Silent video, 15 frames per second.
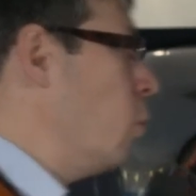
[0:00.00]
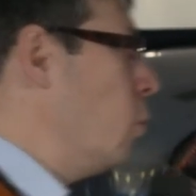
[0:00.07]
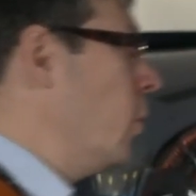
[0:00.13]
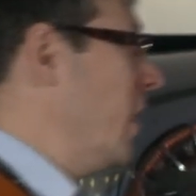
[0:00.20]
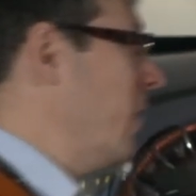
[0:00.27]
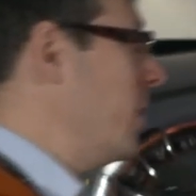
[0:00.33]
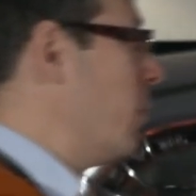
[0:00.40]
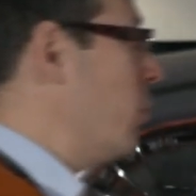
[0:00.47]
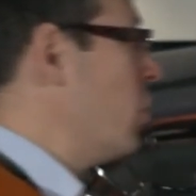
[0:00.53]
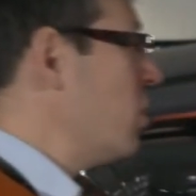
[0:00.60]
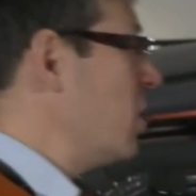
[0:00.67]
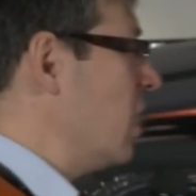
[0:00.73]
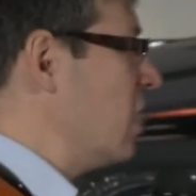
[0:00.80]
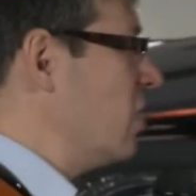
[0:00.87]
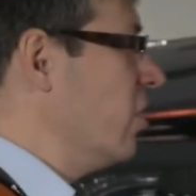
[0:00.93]
If the
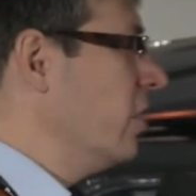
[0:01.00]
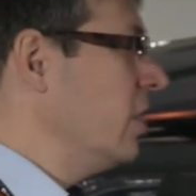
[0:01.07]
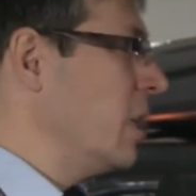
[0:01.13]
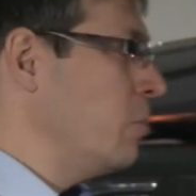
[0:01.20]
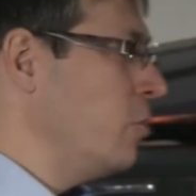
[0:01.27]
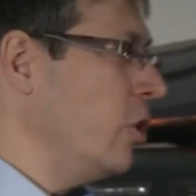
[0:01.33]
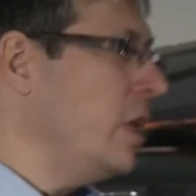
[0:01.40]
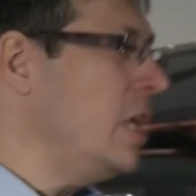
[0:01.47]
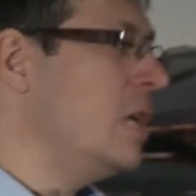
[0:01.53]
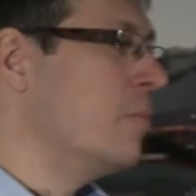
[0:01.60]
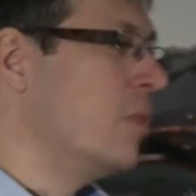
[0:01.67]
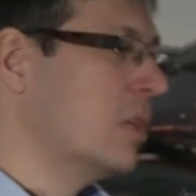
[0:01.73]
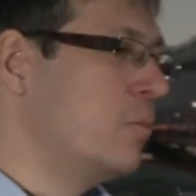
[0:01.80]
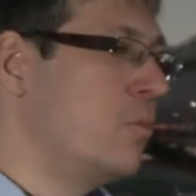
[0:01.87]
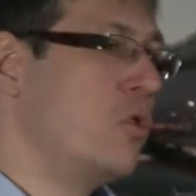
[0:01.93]
person is not employee
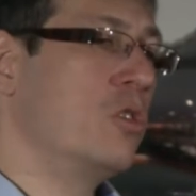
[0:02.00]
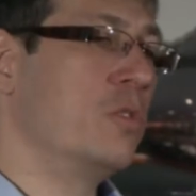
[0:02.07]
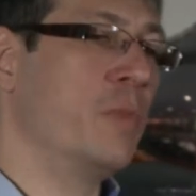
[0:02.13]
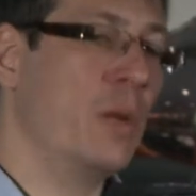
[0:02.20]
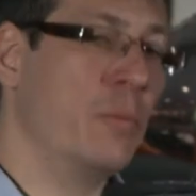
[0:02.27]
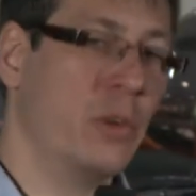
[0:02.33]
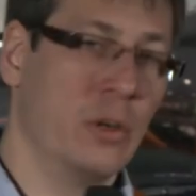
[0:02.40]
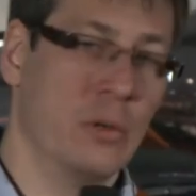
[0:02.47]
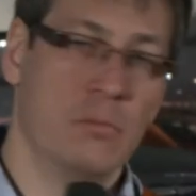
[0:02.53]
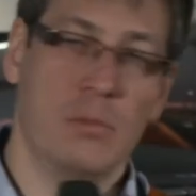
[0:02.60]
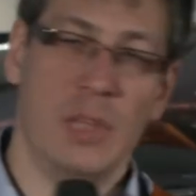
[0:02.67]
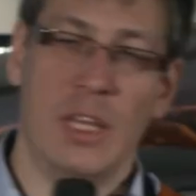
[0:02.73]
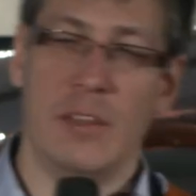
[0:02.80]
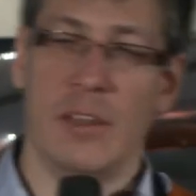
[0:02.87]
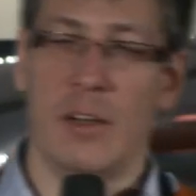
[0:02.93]
but board member,
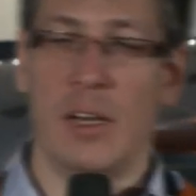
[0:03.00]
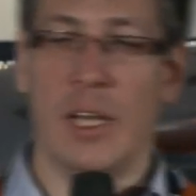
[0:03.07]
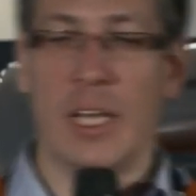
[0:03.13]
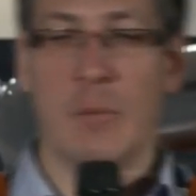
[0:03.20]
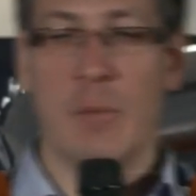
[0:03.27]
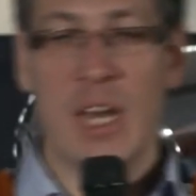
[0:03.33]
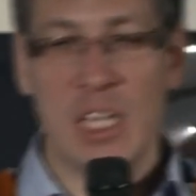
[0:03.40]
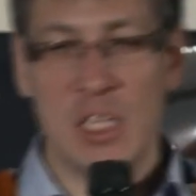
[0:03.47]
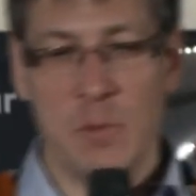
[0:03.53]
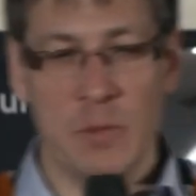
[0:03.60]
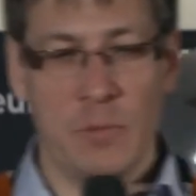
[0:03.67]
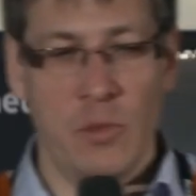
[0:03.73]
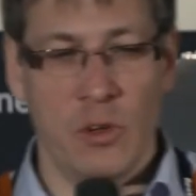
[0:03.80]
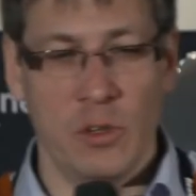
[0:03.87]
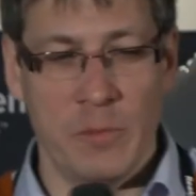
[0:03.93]
either like
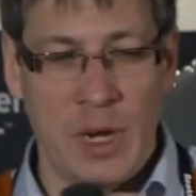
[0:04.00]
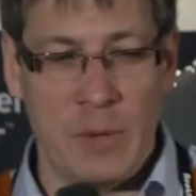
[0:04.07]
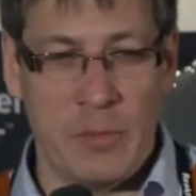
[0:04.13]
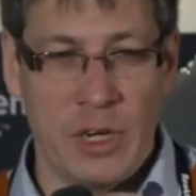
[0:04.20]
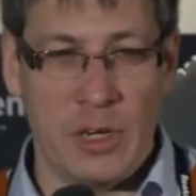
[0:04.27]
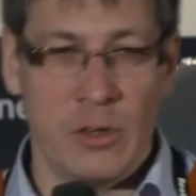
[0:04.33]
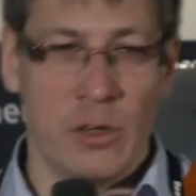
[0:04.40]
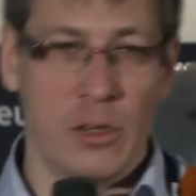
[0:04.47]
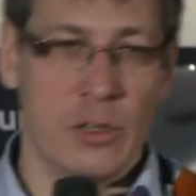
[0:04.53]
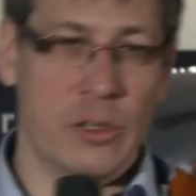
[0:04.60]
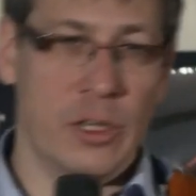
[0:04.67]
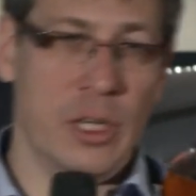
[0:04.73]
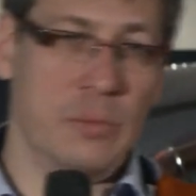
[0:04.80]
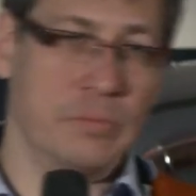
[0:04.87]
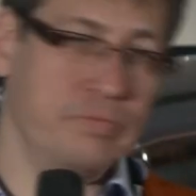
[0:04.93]
management board member
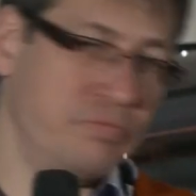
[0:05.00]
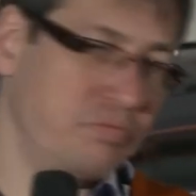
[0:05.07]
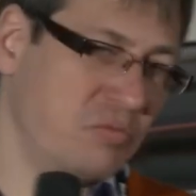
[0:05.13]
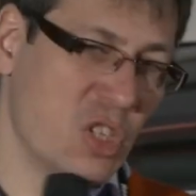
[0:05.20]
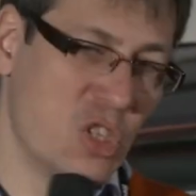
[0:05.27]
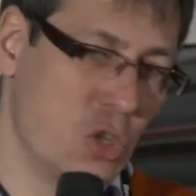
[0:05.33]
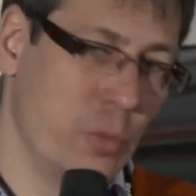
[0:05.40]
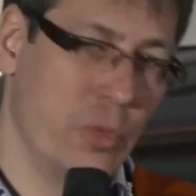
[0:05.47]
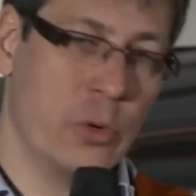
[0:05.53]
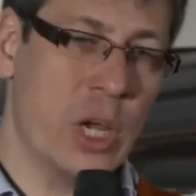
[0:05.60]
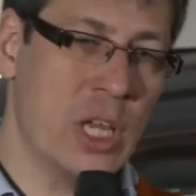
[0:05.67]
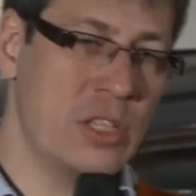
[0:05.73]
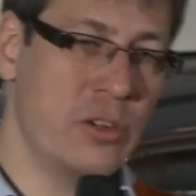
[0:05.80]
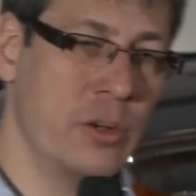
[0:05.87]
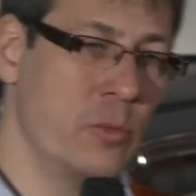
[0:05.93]
or
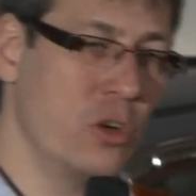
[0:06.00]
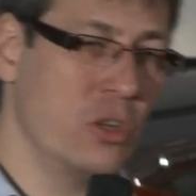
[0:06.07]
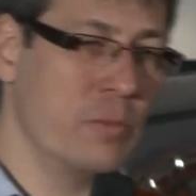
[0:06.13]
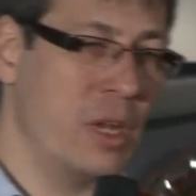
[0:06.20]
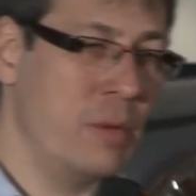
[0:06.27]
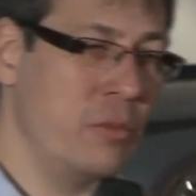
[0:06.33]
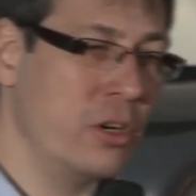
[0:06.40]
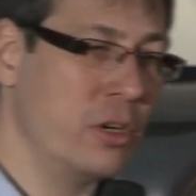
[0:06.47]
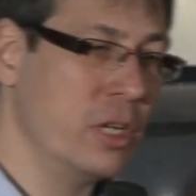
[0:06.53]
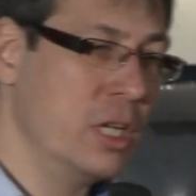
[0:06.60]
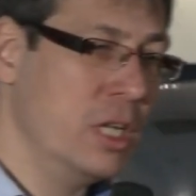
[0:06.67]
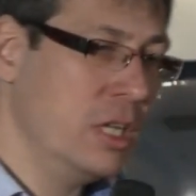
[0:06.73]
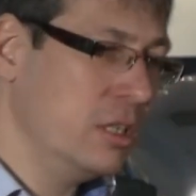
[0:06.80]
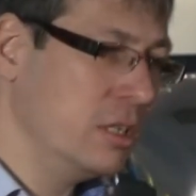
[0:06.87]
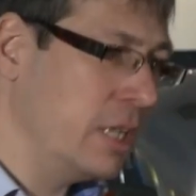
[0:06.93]
supervisory board member,
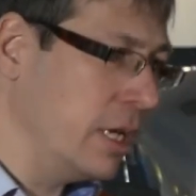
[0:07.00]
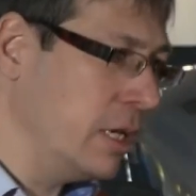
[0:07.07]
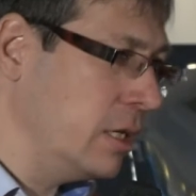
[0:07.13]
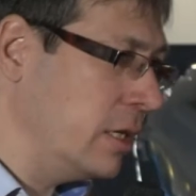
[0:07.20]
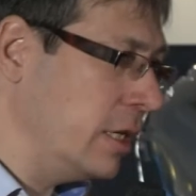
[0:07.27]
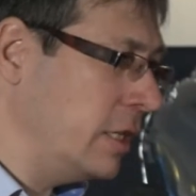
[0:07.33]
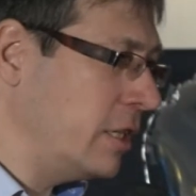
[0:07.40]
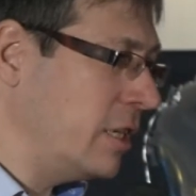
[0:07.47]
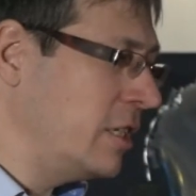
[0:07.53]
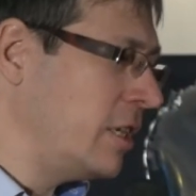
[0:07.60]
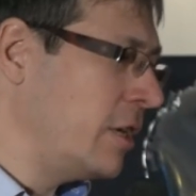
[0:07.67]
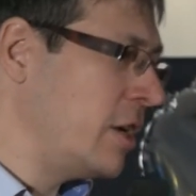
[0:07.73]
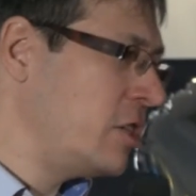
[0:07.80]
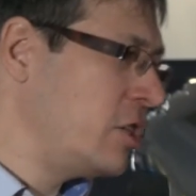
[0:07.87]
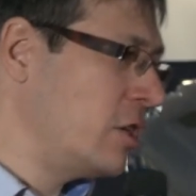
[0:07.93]
then in the
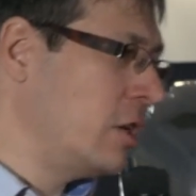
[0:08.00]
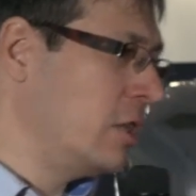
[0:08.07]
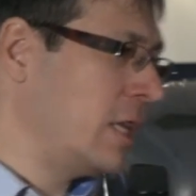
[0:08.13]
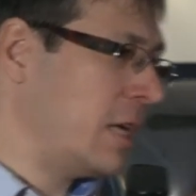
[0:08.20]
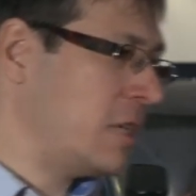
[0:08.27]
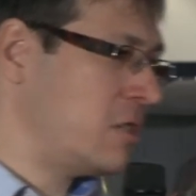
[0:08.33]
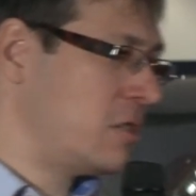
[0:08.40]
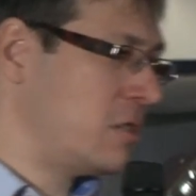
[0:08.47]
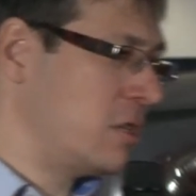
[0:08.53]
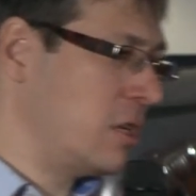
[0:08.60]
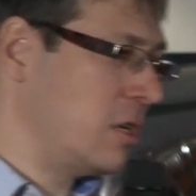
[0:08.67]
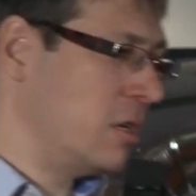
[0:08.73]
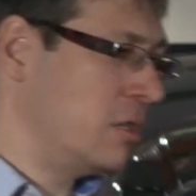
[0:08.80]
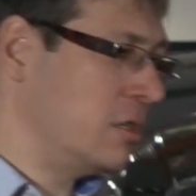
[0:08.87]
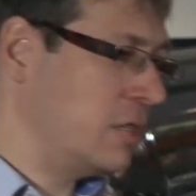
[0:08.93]
international
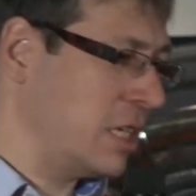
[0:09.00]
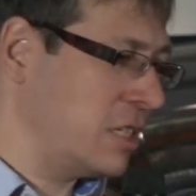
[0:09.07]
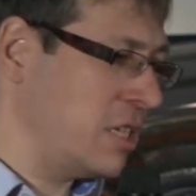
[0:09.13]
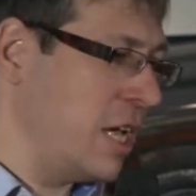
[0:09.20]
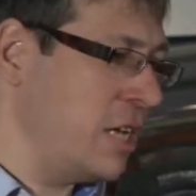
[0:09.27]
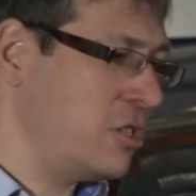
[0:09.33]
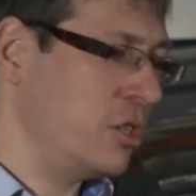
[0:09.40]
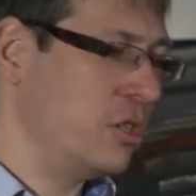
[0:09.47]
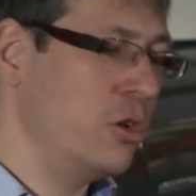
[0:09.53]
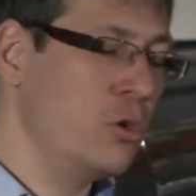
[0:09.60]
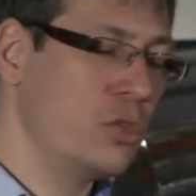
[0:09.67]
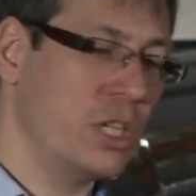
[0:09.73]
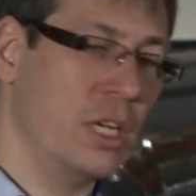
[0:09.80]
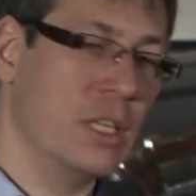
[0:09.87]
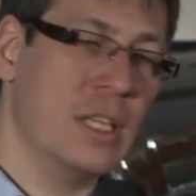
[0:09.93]
taxation,
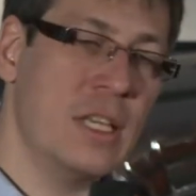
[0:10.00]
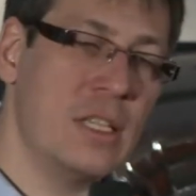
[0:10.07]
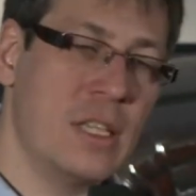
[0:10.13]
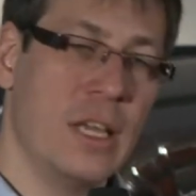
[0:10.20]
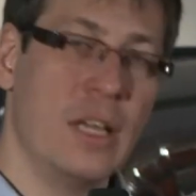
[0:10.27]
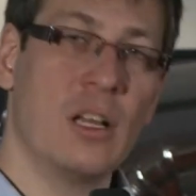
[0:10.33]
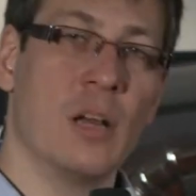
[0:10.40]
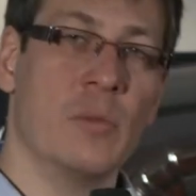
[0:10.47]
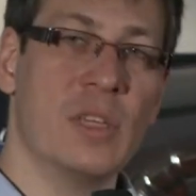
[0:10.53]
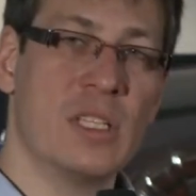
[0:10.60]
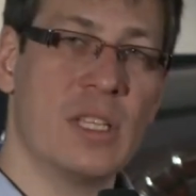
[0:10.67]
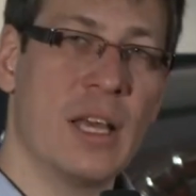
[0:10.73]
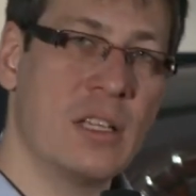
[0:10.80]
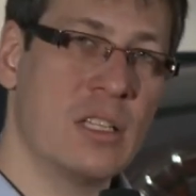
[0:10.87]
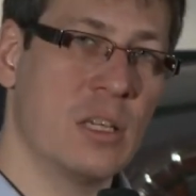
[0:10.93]
usually this income is
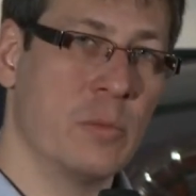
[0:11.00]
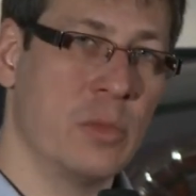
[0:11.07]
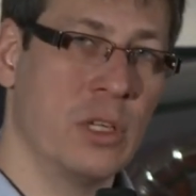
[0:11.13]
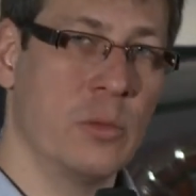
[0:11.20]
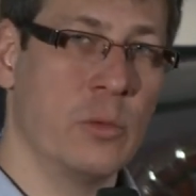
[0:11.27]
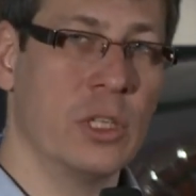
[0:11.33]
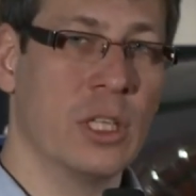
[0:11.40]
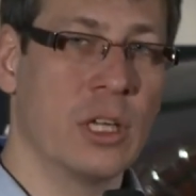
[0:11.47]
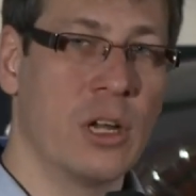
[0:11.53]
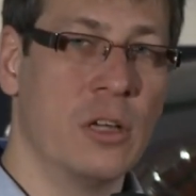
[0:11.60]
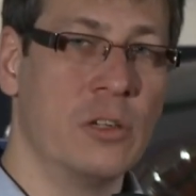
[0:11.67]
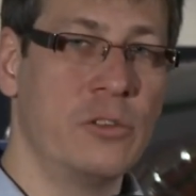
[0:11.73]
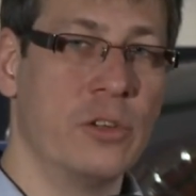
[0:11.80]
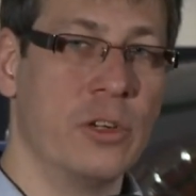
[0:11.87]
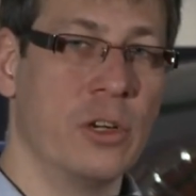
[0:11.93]
taxable by the
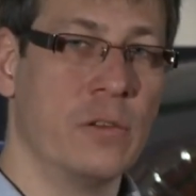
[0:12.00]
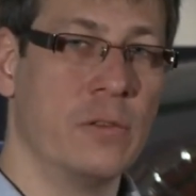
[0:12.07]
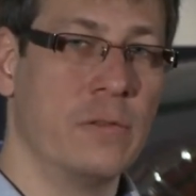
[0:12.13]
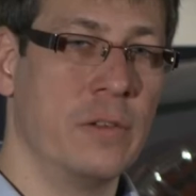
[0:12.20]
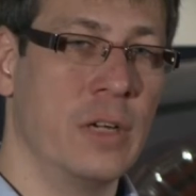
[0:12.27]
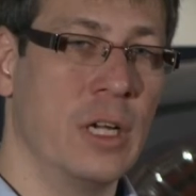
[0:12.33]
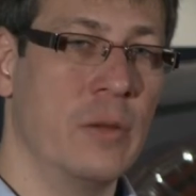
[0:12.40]
country of